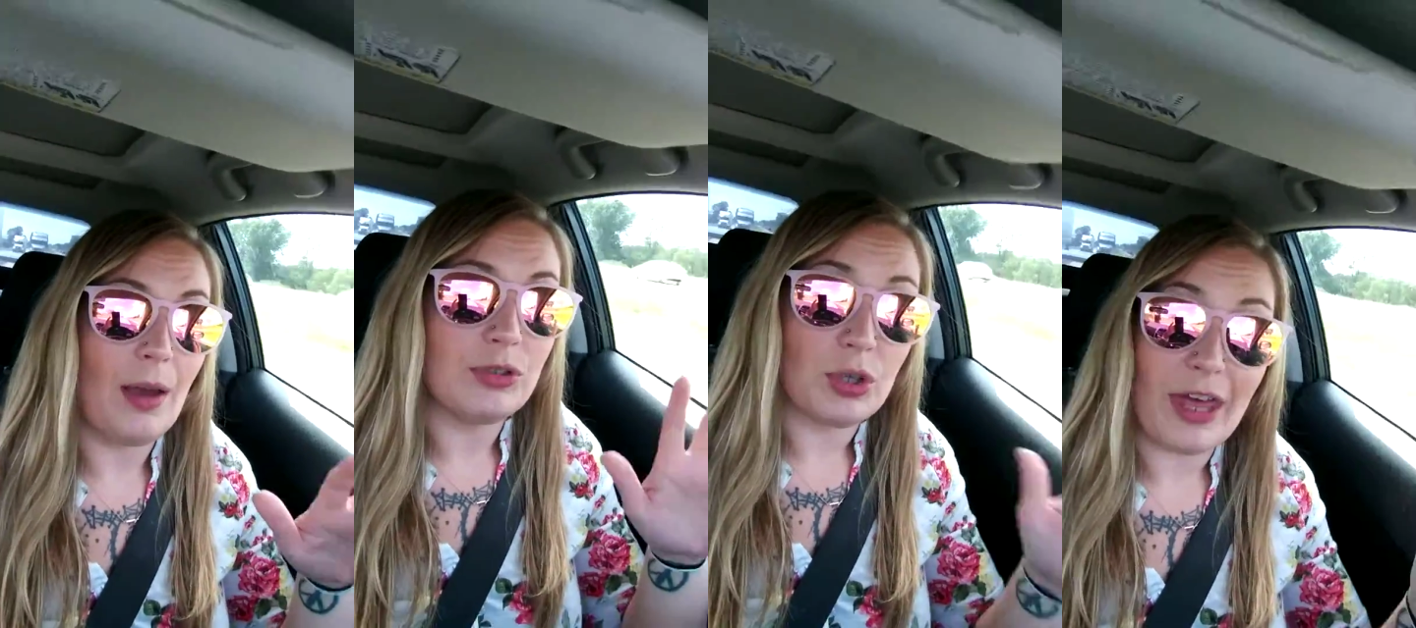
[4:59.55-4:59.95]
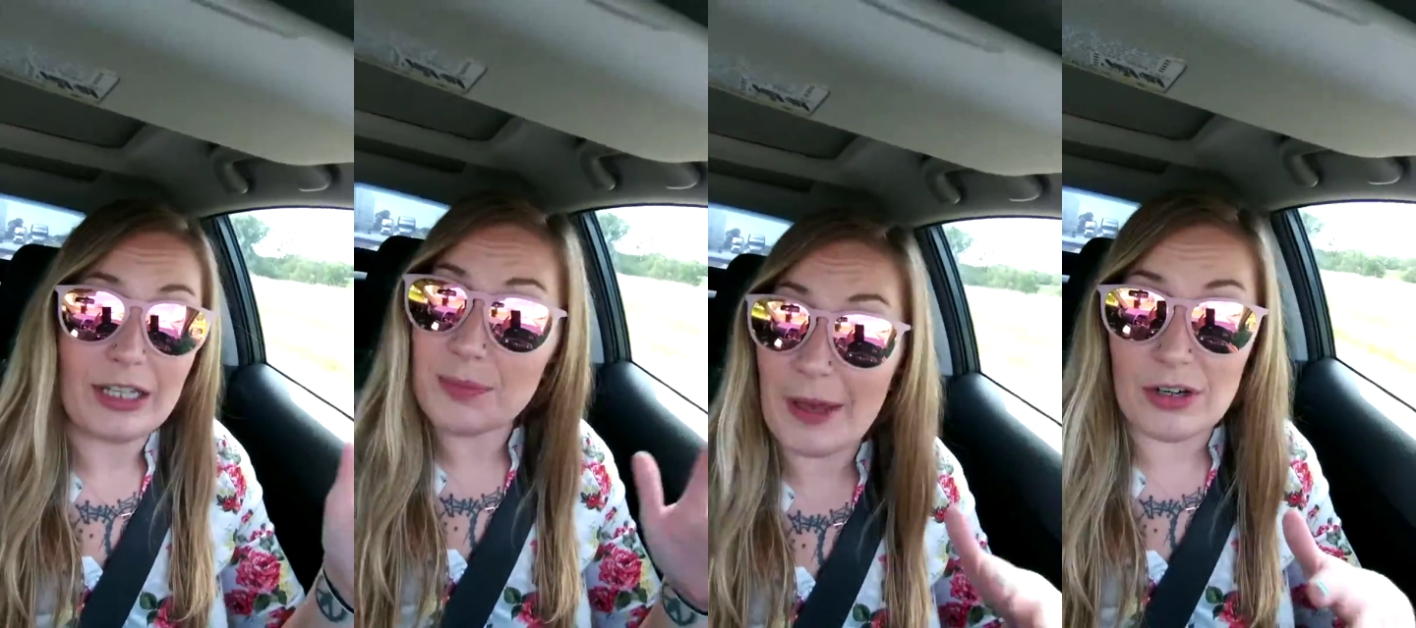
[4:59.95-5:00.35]
So
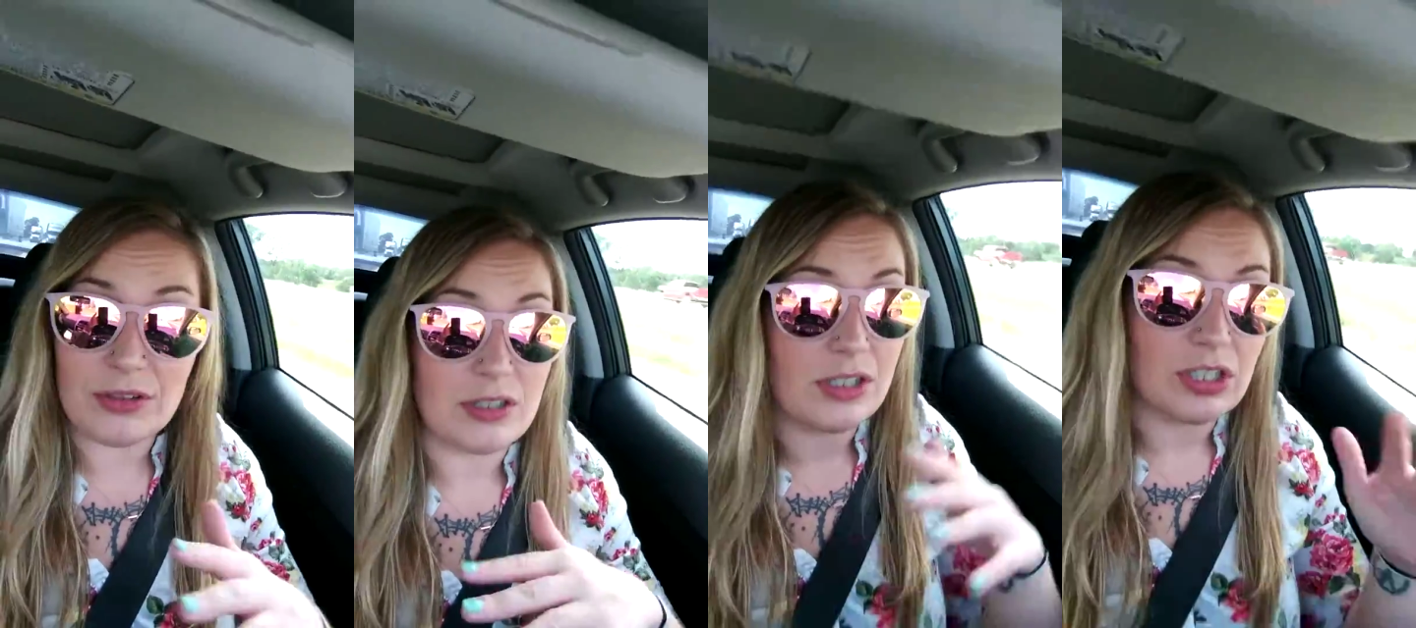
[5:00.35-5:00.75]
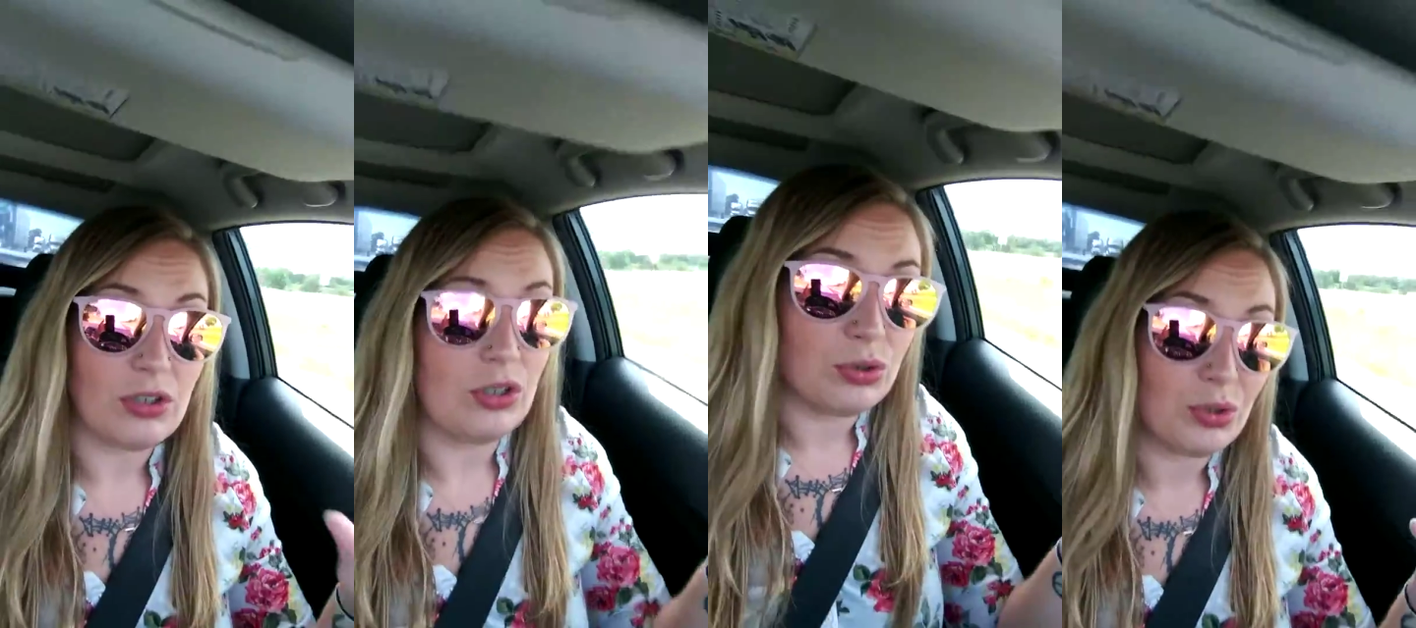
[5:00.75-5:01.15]
that's better than still
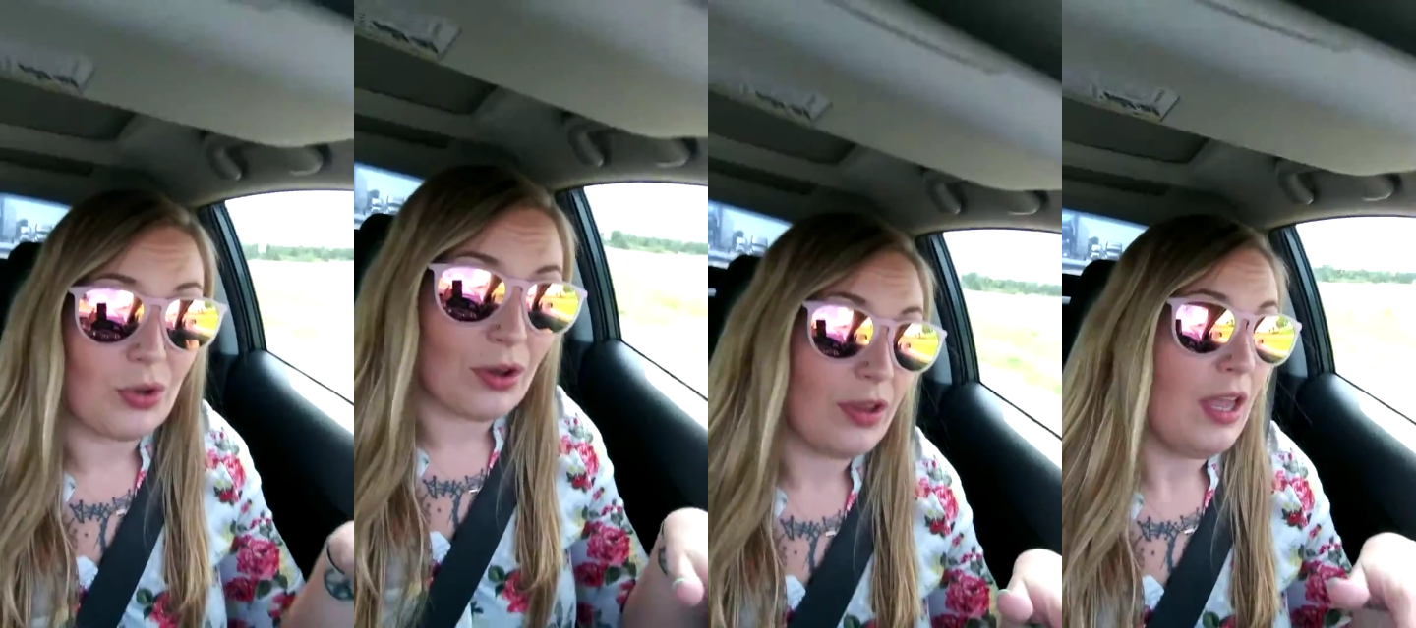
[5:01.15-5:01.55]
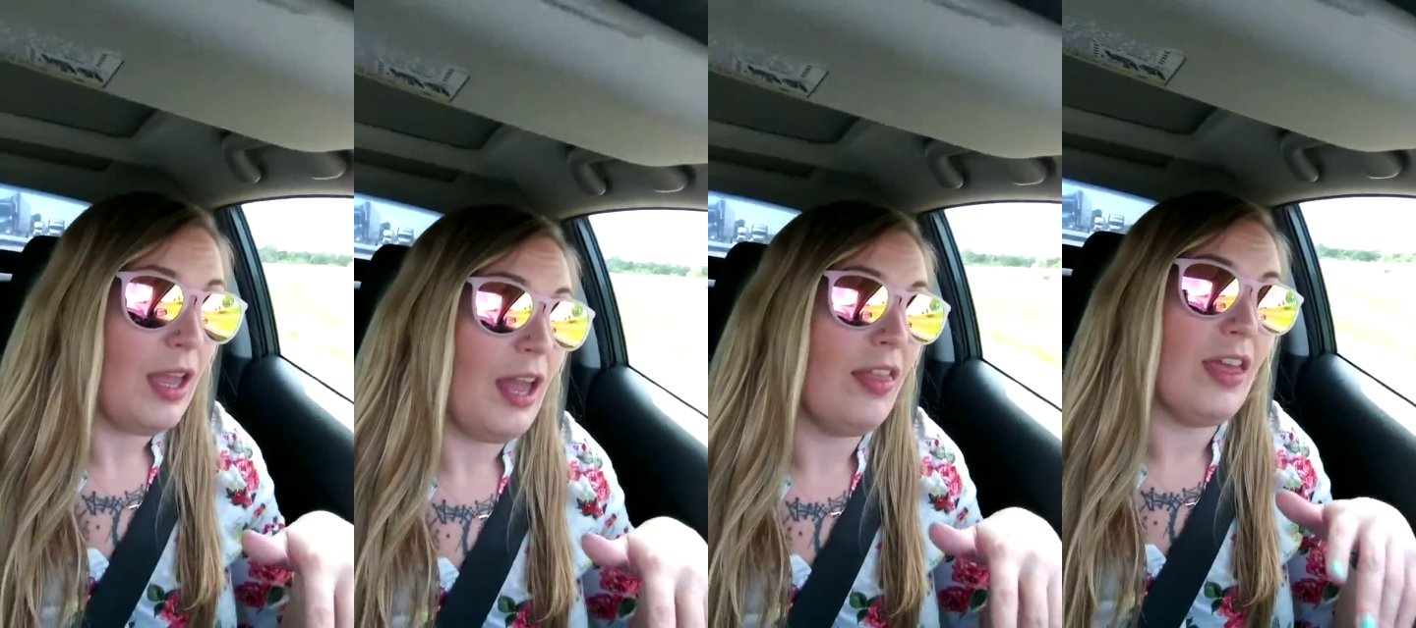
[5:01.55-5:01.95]
usual.
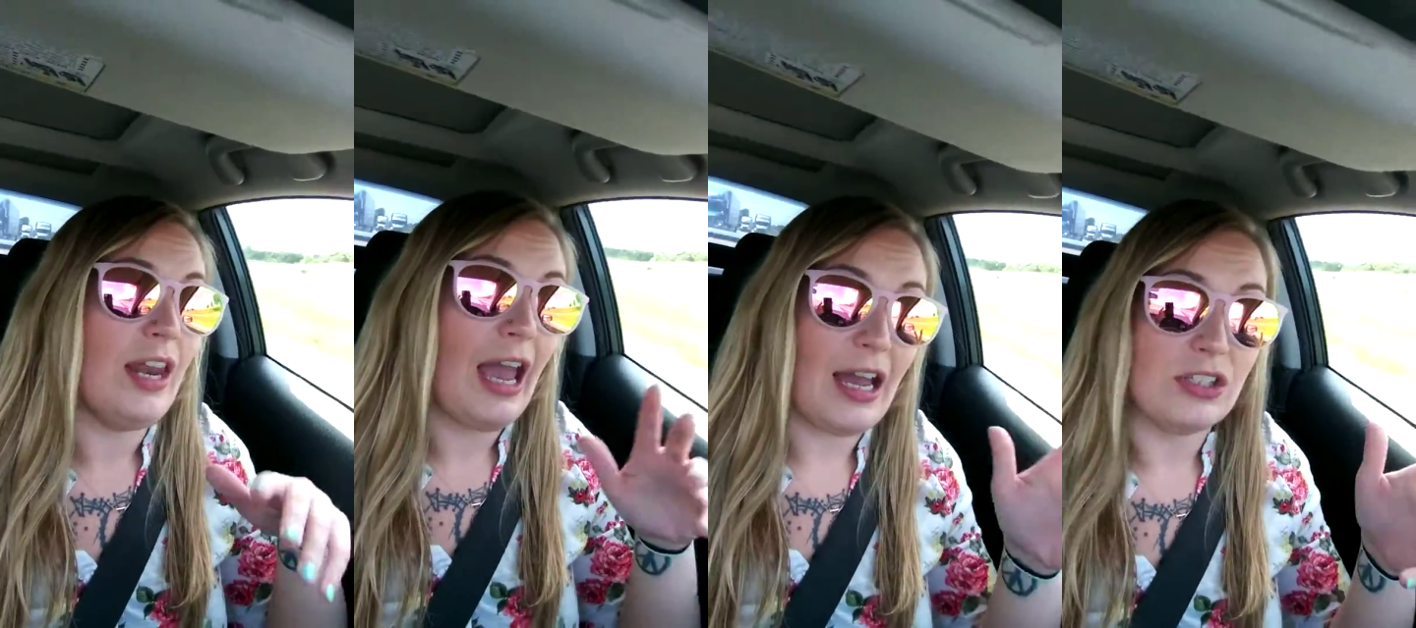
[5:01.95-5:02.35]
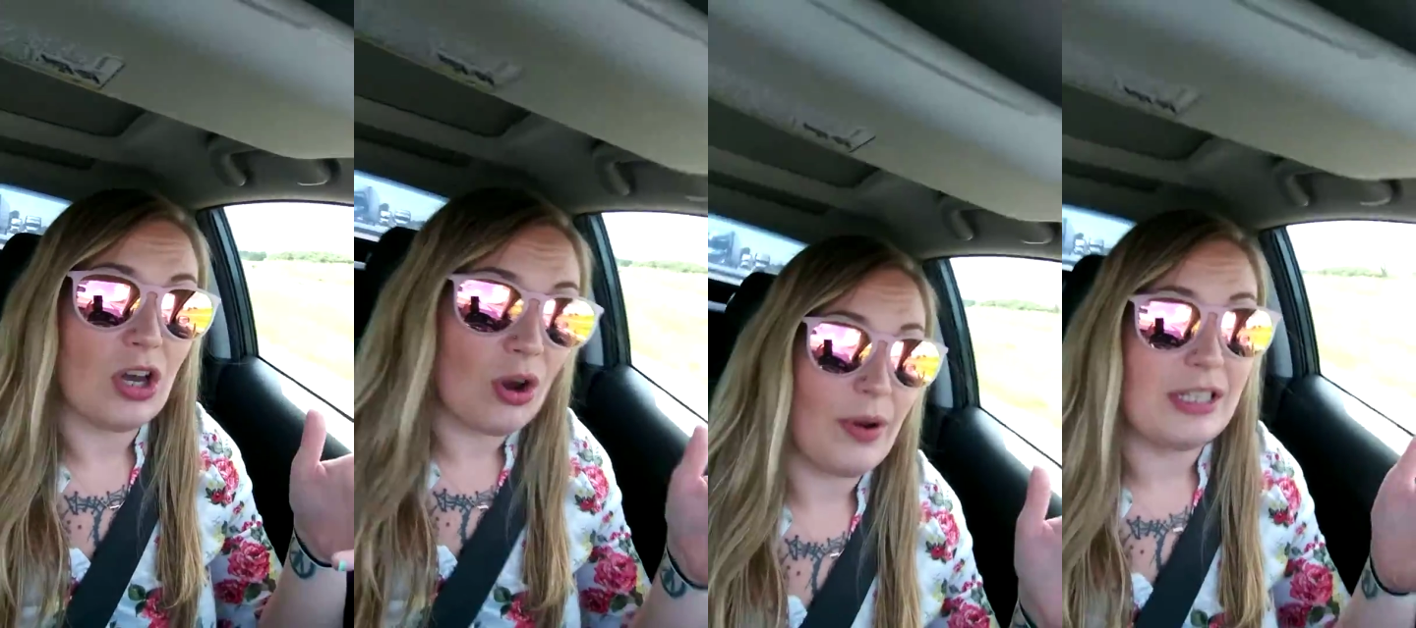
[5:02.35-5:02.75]
And then as
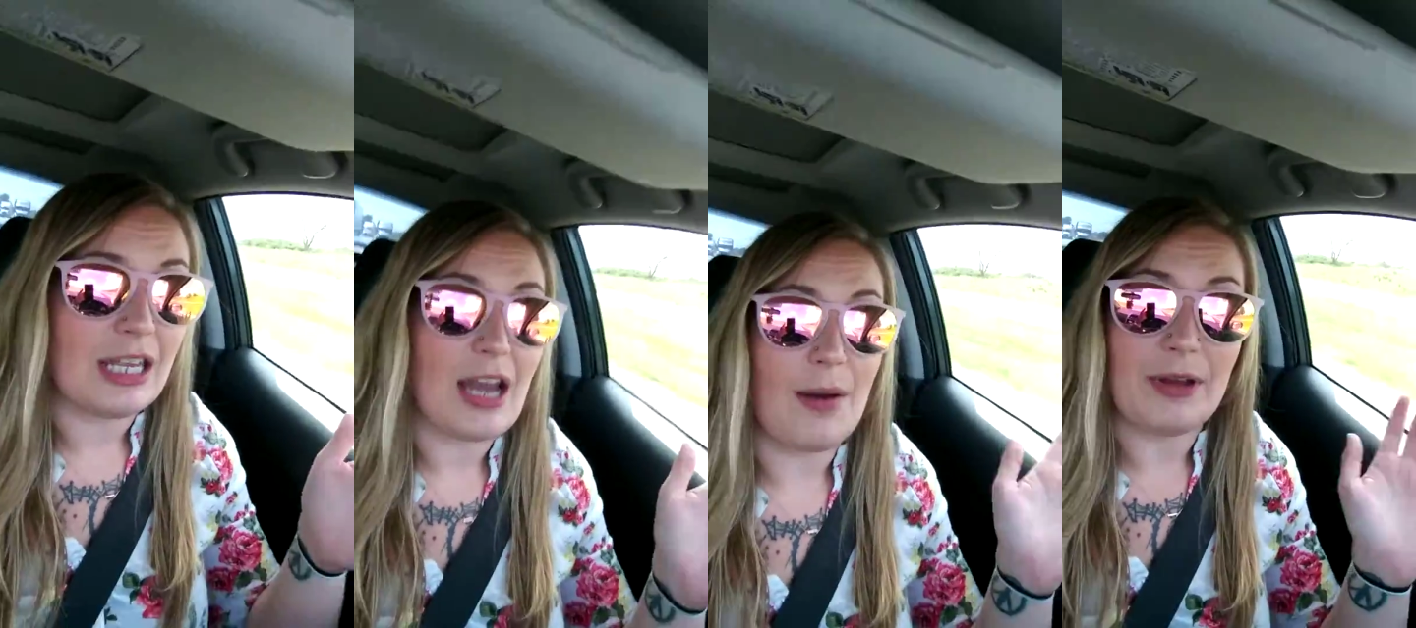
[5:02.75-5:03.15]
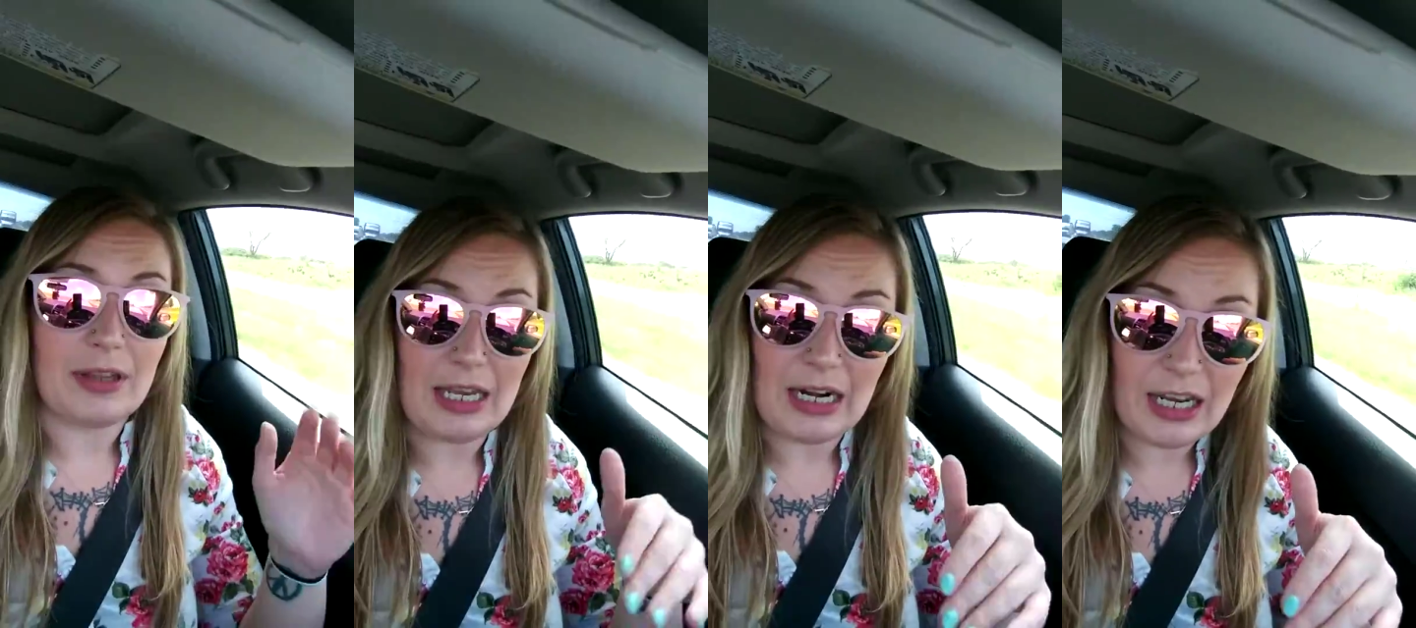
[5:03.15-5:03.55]
always, I got my late night